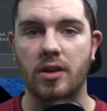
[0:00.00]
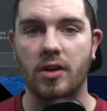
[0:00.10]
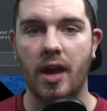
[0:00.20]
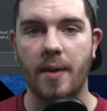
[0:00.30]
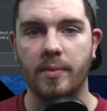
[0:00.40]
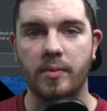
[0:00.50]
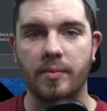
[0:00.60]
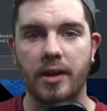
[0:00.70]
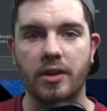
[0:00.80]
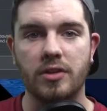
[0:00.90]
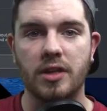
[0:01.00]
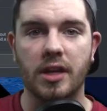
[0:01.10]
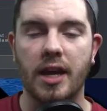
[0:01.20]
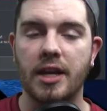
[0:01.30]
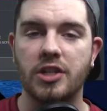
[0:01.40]
all capable by
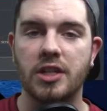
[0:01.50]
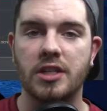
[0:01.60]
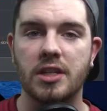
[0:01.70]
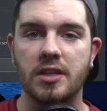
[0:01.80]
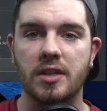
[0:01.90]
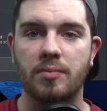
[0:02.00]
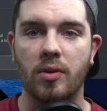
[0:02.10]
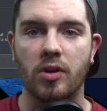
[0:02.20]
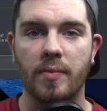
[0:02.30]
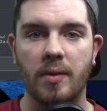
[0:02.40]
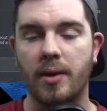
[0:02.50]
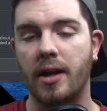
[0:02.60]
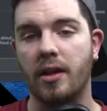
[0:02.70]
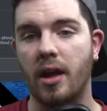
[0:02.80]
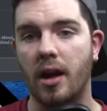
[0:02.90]
using an H D sixty Pro made by
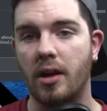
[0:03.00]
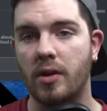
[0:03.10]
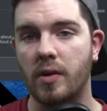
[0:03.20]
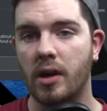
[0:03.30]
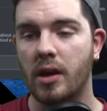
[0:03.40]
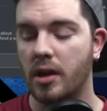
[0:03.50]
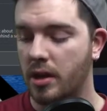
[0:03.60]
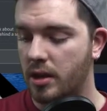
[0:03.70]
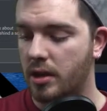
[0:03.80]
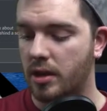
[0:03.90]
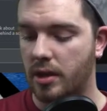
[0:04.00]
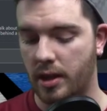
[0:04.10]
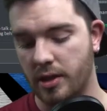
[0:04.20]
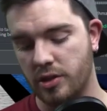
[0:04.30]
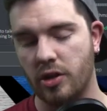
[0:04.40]
Elgato.
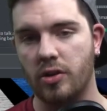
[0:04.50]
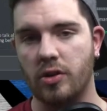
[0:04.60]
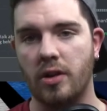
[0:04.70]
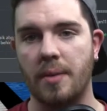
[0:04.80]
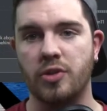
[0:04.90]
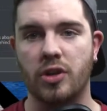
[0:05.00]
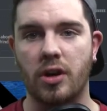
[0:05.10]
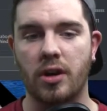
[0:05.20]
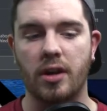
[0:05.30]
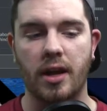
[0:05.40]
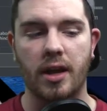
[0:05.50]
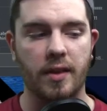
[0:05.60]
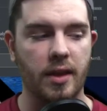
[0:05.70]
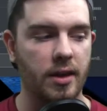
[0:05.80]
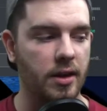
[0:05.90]
Internal capture card,
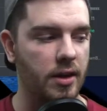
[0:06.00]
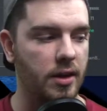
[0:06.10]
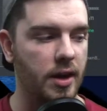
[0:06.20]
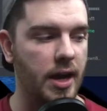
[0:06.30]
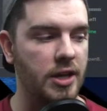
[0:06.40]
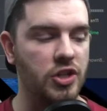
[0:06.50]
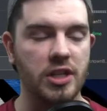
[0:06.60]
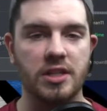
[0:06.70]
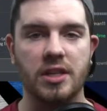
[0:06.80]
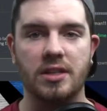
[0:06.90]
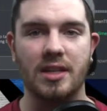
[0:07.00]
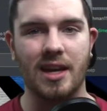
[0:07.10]
and then uh, H D sixty